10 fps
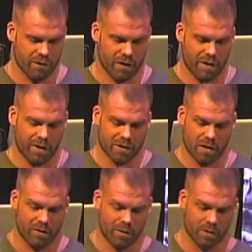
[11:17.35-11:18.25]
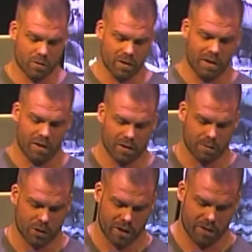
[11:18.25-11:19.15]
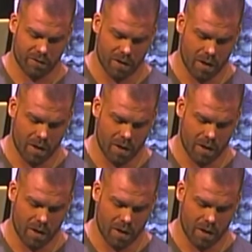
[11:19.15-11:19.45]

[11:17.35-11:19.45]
5 days off, and it was a really awesome shift.